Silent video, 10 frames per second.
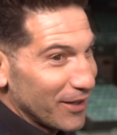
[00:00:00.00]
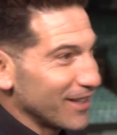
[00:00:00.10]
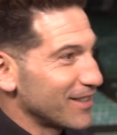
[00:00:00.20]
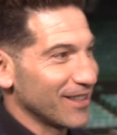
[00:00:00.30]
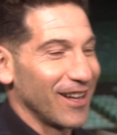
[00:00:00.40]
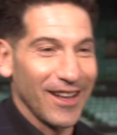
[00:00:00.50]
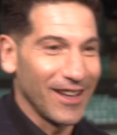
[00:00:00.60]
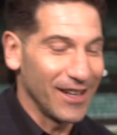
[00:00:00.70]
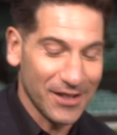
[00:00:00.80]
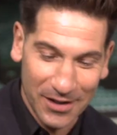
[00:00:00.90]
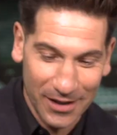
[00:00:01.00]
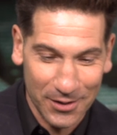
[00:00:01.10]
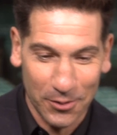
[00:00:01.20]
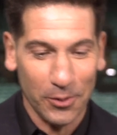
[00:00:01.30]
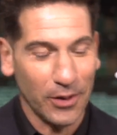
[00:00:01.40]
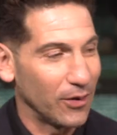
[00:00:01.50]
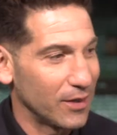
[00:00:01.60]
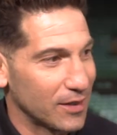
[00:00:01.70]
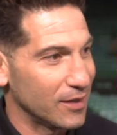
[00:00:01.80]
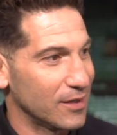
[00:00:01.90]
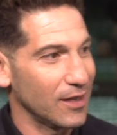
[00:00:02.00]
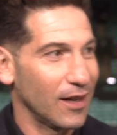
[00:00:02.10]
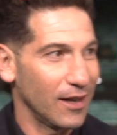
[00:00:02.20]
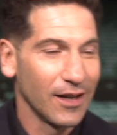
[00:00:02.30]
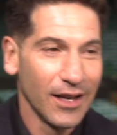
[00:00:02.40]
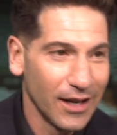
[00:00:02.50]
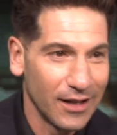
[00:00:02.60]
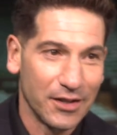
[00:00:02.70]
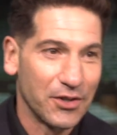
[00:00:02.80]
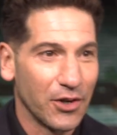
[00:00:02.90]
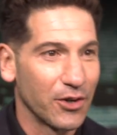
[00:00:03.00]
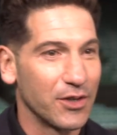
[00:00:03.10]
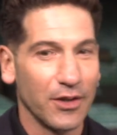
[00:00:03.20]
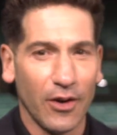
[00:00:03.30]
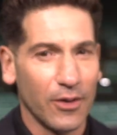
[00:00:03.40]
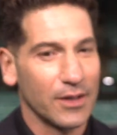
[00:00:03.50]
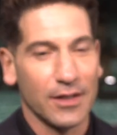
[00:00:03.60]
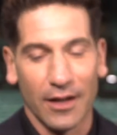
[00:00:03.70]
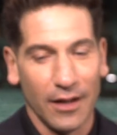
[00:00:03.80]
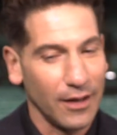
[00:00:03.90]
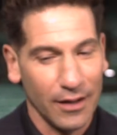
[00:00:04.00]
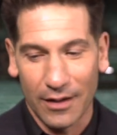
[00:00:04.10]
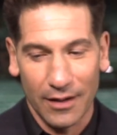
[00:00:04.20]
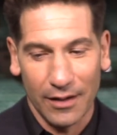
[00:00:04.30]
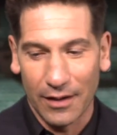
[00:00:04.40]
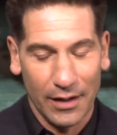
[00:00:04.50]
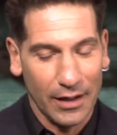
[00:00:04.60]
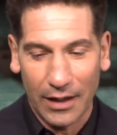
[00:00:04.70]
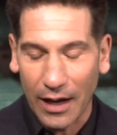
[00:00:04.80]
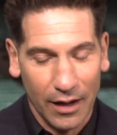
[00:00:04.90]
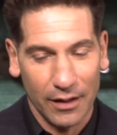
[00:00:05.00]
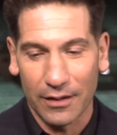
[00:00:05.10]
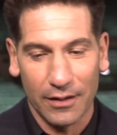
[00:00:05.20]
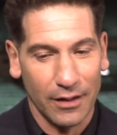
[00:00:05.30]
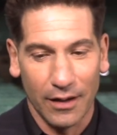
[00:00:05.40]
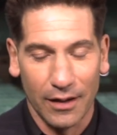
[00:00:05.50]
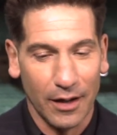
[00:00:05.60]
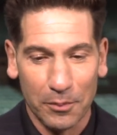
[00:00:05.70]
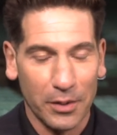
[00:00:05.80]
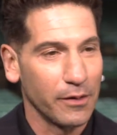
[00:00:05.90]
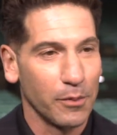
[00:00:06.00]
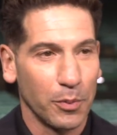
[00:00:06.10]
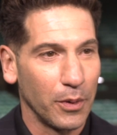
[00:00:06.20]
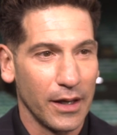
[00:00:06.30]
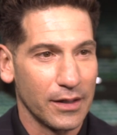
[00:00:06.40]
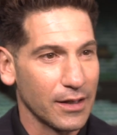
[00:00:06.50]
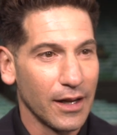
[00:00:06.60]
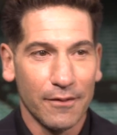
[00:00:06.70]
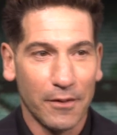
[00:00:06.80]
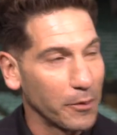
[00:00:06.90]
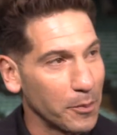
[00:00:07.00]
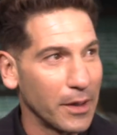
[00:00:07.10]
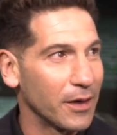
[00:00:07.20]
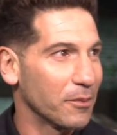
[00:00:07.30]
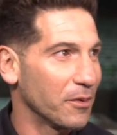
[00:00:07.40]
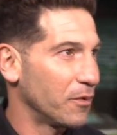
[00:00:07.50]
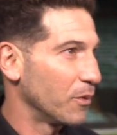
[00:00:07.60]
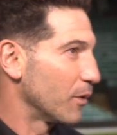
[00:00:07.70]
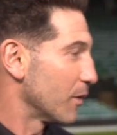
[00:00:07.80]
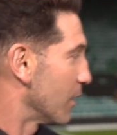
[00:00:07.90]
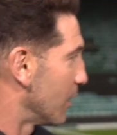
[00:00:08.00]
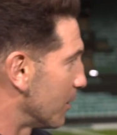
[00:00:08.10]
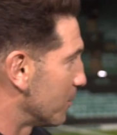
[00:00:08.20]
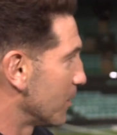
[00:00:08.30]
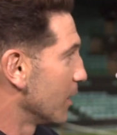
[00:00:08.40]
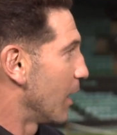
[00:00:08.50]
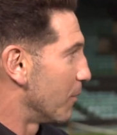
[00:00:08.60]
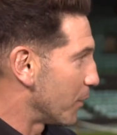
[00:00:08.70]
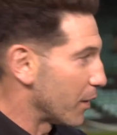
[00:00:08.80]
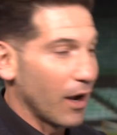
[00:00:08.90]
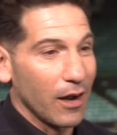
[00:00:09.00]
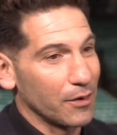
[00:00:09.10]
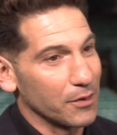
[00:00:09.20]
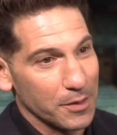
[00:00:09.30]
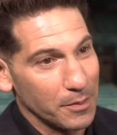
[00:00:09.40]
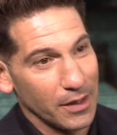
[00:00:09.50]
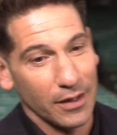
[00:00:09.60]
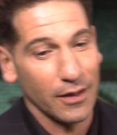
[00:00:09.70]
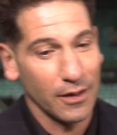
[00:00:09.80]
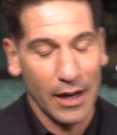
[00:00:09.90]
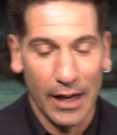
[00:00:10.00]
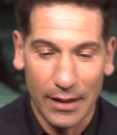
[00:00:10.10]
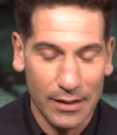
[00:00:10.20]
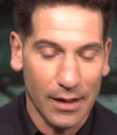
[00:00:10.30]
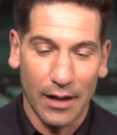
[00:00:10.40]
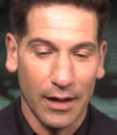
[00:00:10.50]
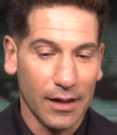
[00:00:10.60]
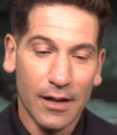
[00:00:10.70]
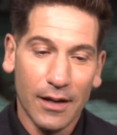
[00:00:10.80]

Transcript: It's surreal. This is it's a church, you know. It's an iconic, unbelievable place. Never been here before. I'm very honored to be here. And